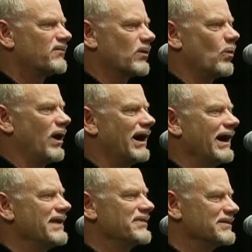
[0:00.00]
for
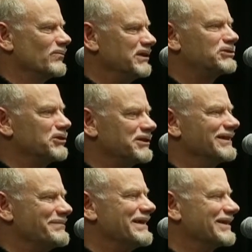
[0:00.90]
why that we
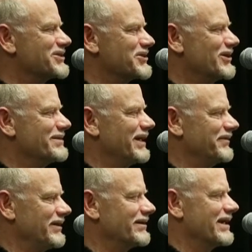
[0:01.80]
shouldn't be concerned about
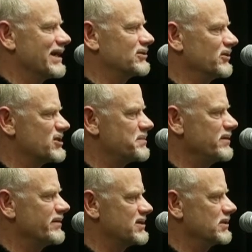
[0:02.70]
the International
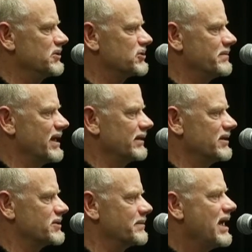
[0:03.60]
Dispute Resolution
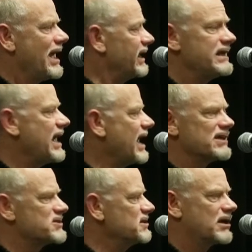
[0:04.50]
Mechanism. And he
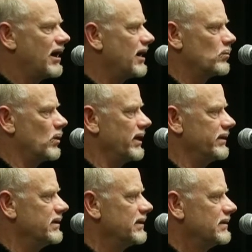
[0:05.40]
hasn't got
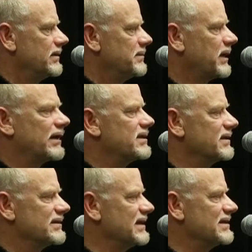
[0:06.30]
one,
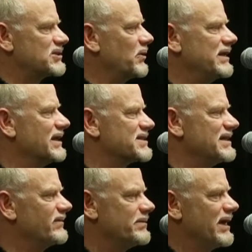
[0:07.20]
so he doesn't
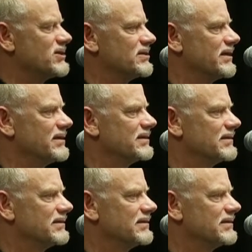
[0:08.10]
even mention it.